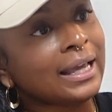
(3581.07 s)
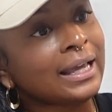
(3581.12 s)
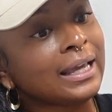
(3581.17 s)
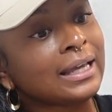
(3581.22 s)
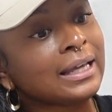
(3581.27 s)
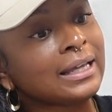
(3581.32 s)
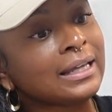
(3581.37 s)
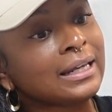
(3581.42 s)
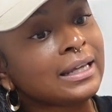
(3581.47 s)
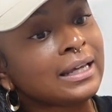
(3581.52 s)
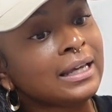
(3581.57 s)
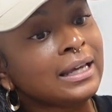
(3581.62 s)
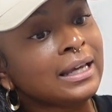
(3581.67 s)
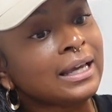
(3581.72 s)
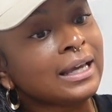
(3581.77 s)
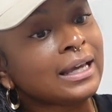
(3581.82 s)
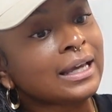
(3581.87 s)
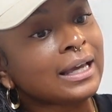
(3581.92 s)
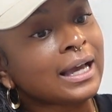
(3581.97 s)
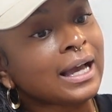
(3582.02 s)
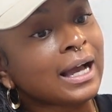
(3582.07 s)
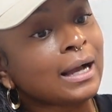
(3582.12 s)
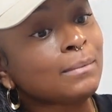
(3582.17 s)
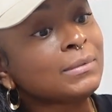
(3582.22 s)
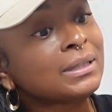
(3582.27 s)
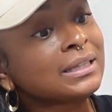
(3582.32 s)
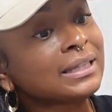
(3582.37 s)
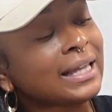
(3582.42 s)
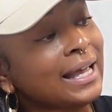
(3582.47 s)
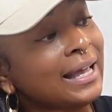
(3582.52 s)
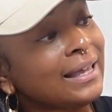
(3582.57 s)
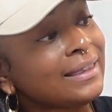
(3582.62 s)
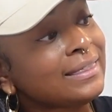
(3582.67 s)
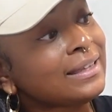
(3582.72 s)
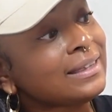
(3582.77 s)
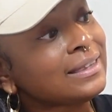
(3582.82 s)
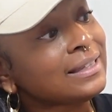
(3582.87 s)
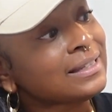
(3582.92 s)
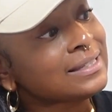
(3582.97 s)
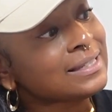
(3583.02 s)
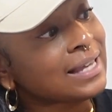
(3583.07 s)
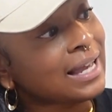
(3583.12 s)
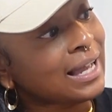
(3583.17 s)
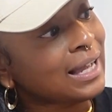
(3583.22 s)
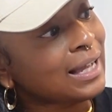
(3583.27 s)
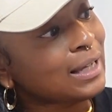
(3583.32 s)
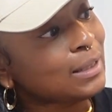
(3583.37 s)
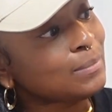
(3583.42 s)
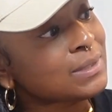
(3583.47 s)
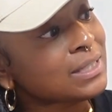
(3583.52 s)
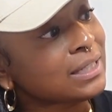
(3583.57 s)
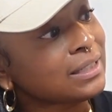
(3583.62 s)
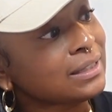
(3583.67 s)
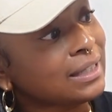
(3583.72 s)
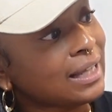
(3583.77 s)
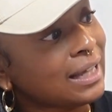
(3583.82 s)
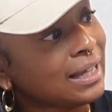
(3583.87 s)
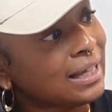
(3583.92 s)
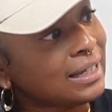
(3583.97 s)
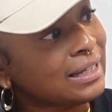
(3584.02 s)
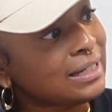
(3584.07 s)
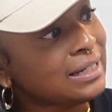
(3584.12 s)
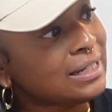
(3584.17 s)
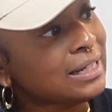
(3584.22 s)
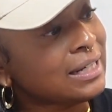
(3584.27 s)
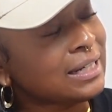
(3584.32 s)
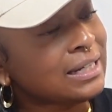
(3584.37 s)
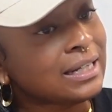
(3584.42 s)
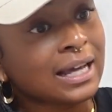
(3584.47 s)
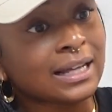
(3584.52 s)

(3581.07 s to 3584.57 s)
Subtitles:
And I'm glad that the times aligned. And